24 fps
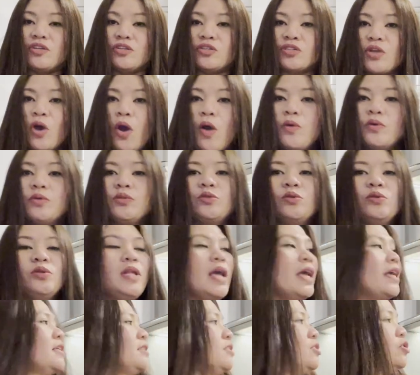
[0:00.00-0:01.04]
So
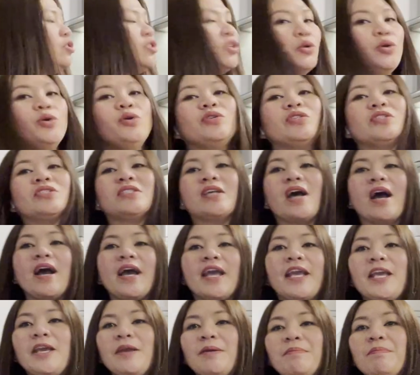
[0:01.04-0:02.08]
today's juice
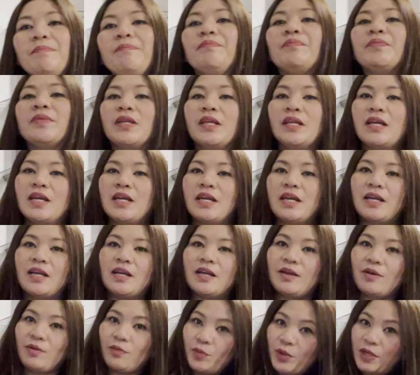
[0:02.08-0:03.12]
time
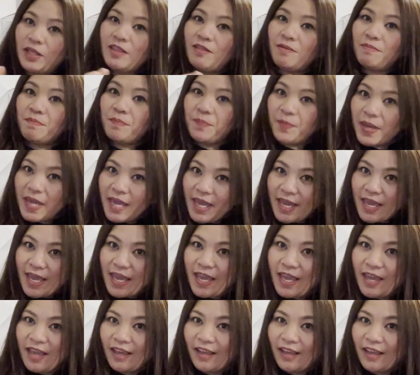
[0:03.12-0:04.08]
with me